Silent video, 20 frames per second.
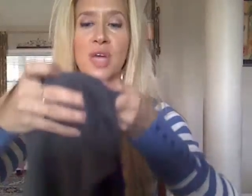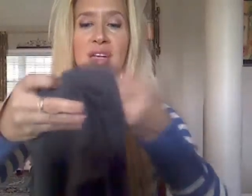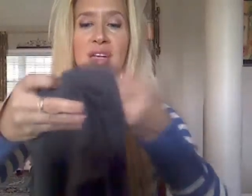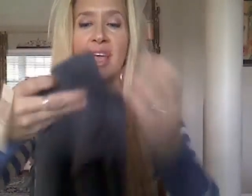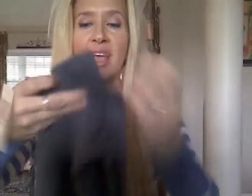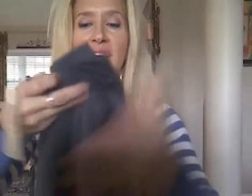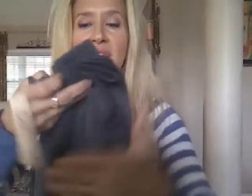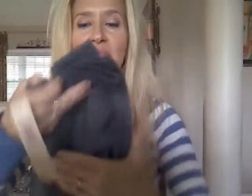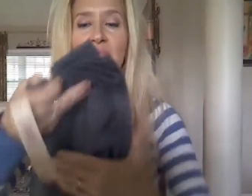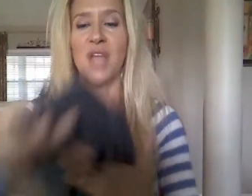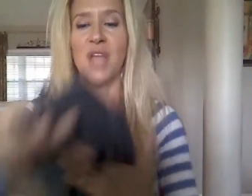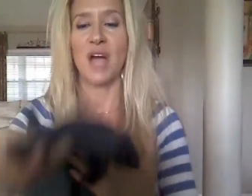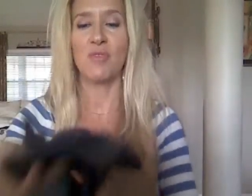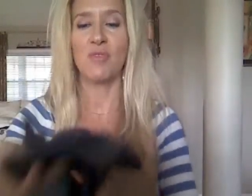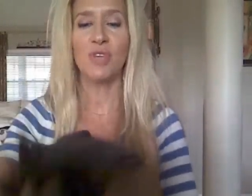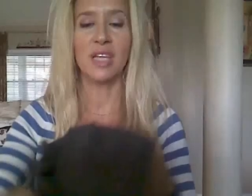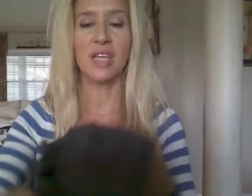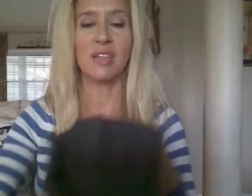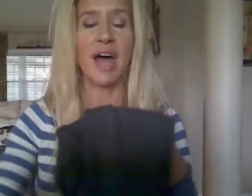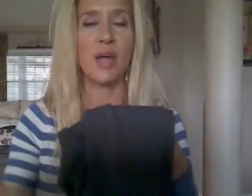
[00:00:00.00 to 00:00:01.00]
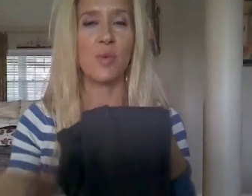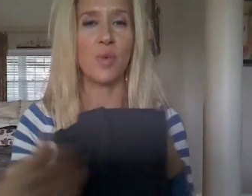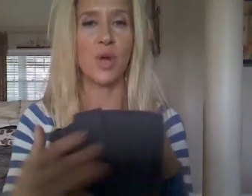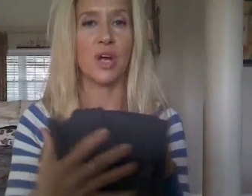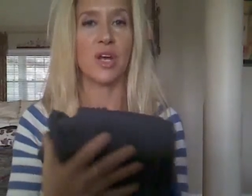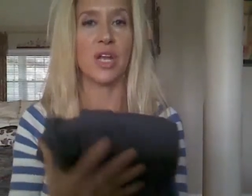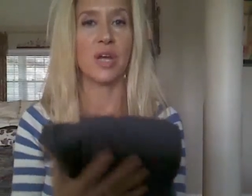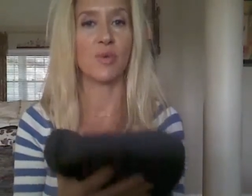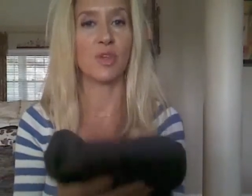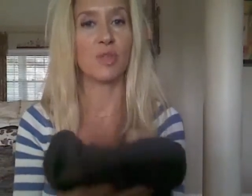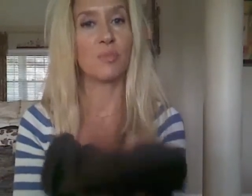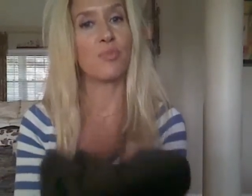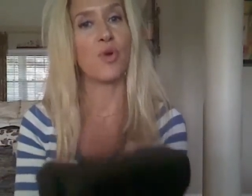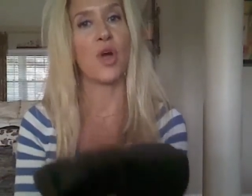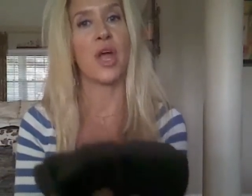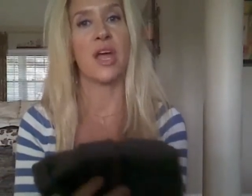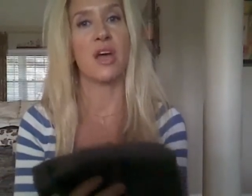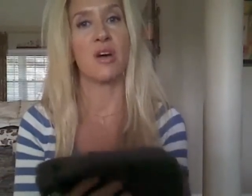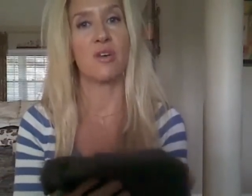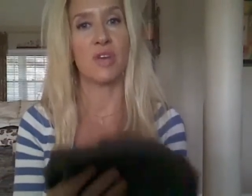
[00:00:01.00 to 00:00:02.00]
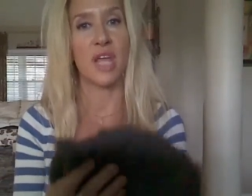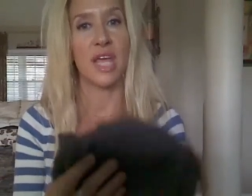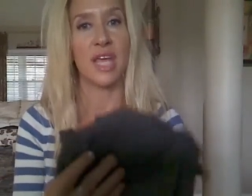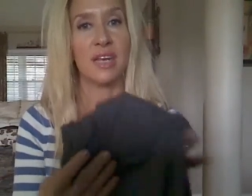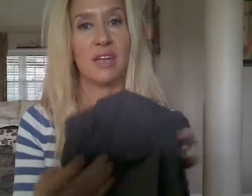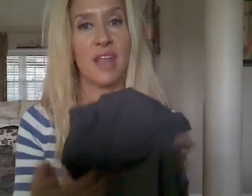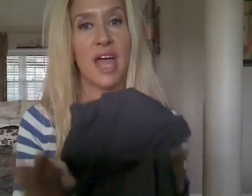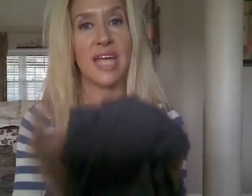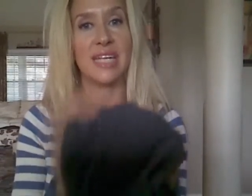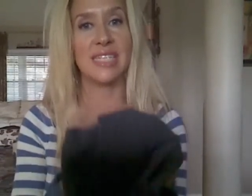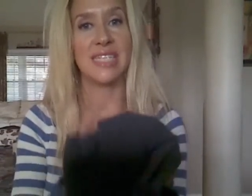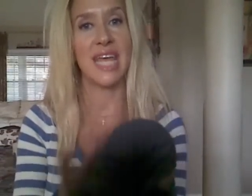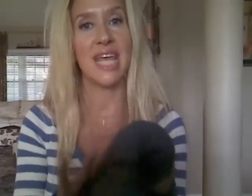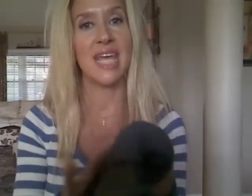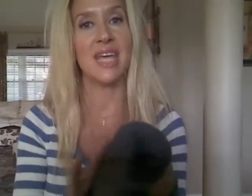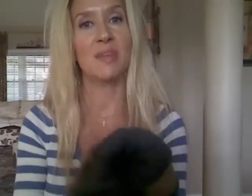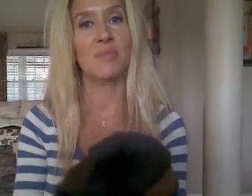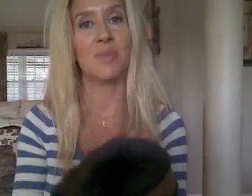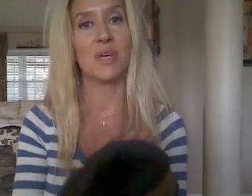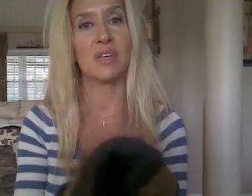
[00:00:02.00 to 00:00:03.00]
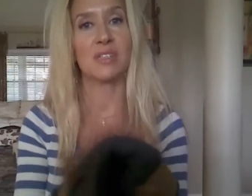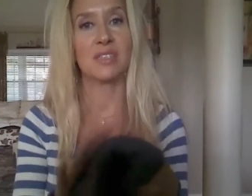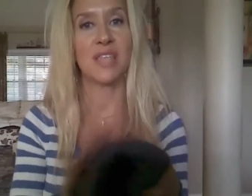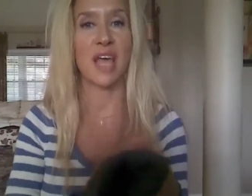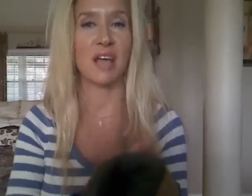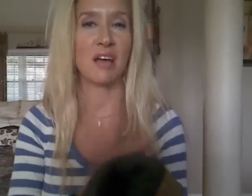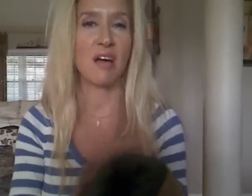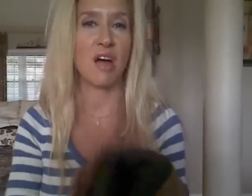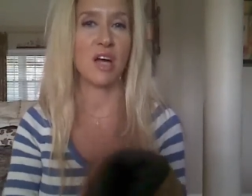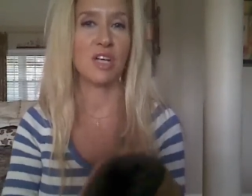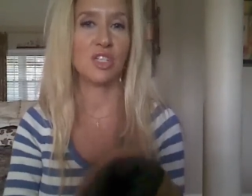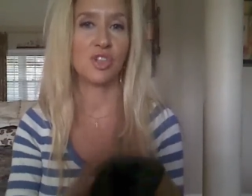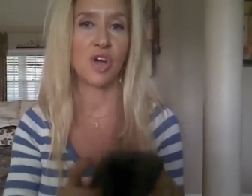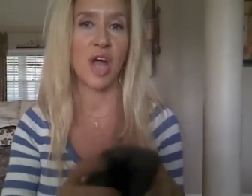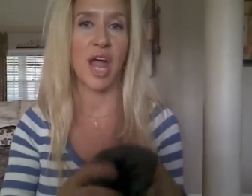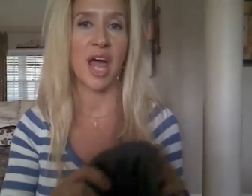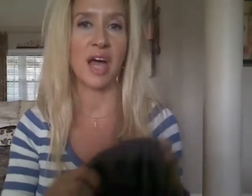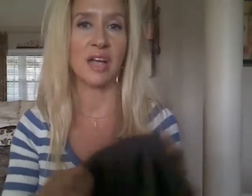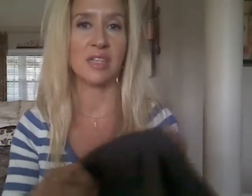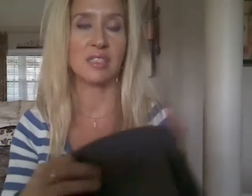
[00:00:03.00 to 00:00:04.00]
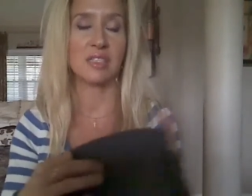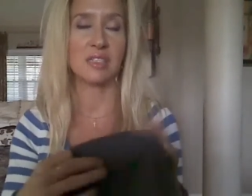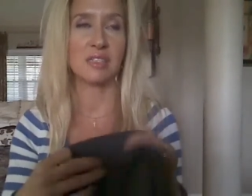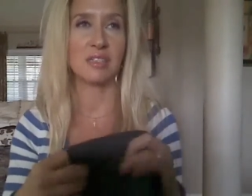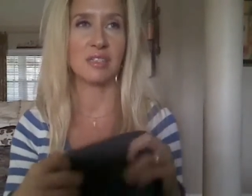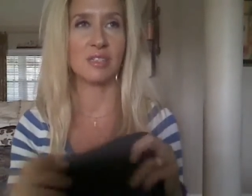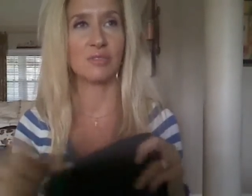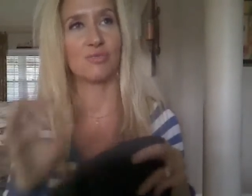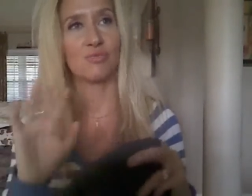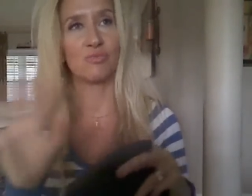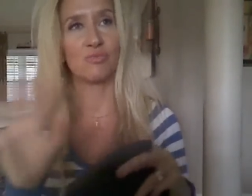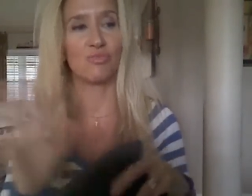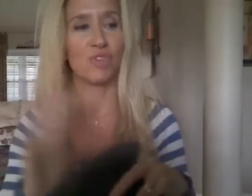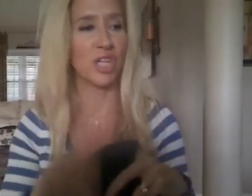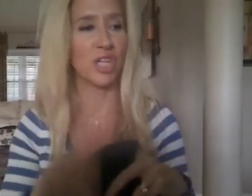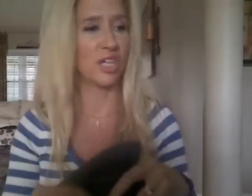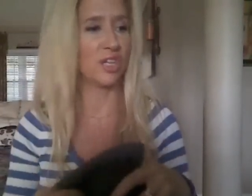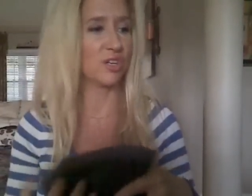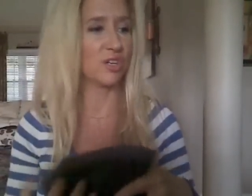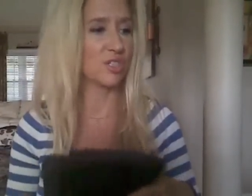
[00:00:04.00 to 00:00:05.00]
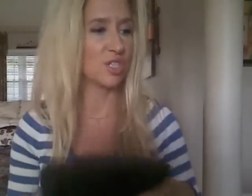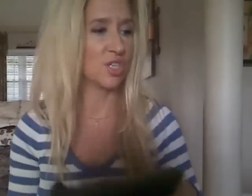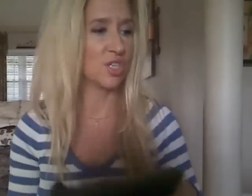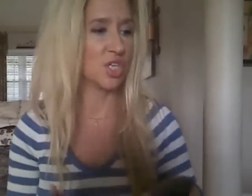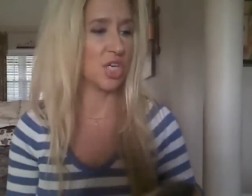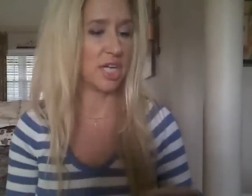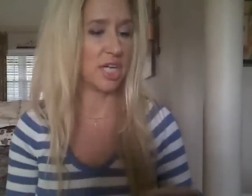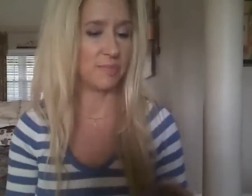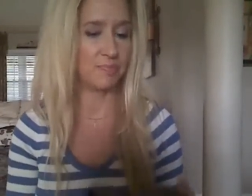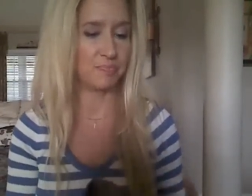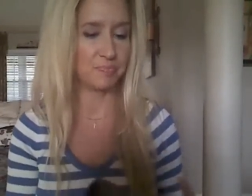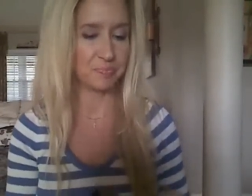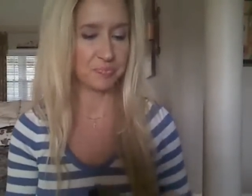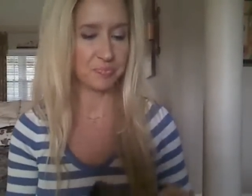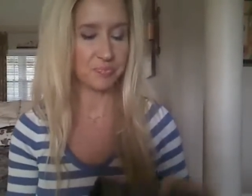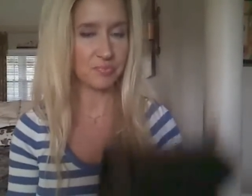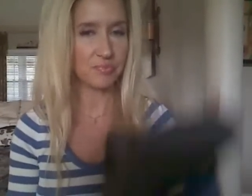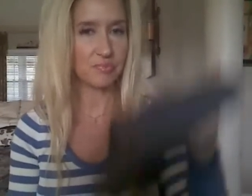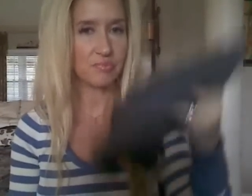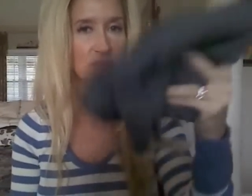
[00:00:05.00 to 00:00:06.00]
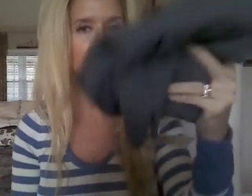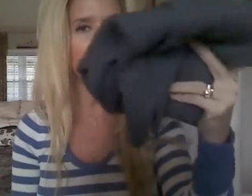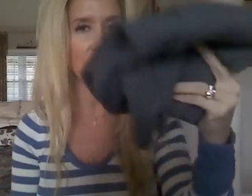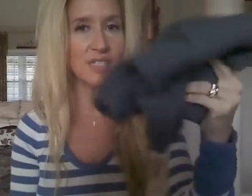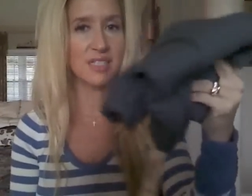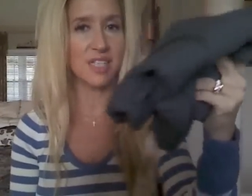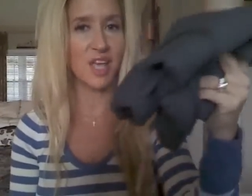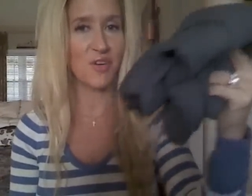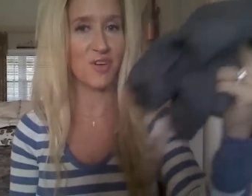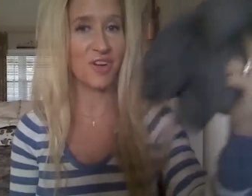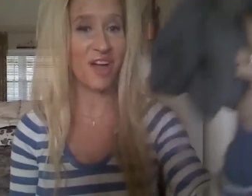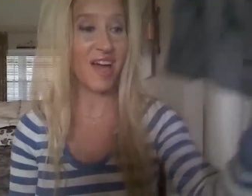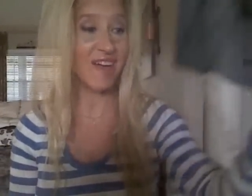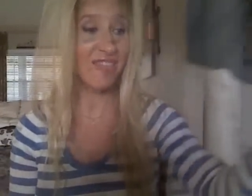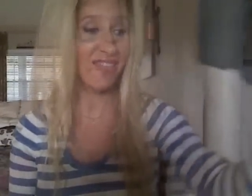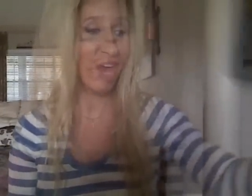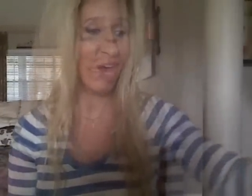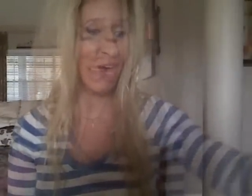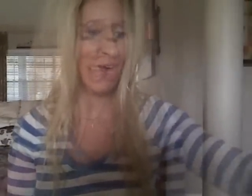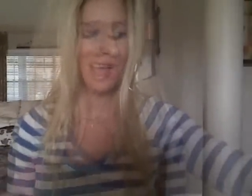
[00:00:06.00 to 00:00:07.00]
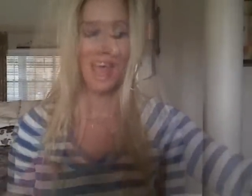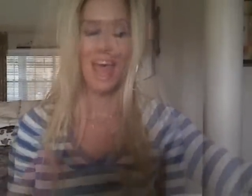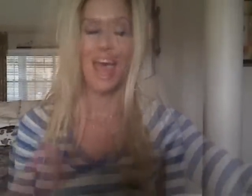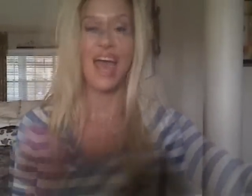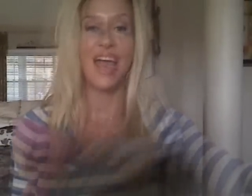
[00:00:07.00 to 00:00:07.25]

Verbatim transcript: and I really like wearing it with brown and like tan because that contrast is really looks good so I got those.